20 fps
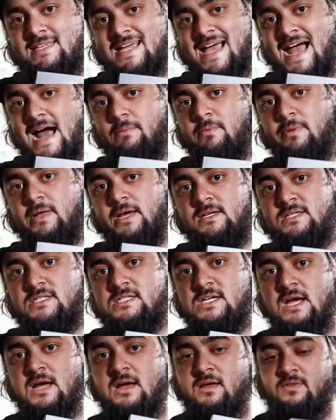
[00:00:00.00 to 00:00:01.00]
tablets.
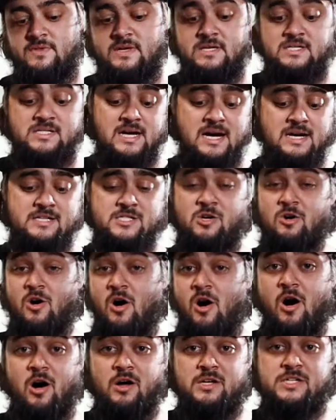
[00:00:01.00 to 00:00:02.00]
These guys are
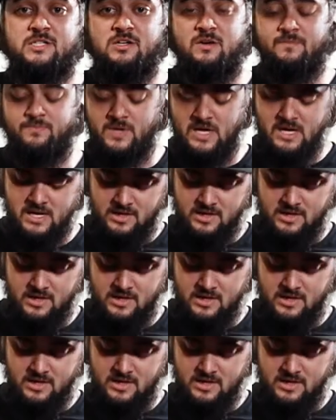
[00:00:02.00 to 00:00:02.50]
awesome.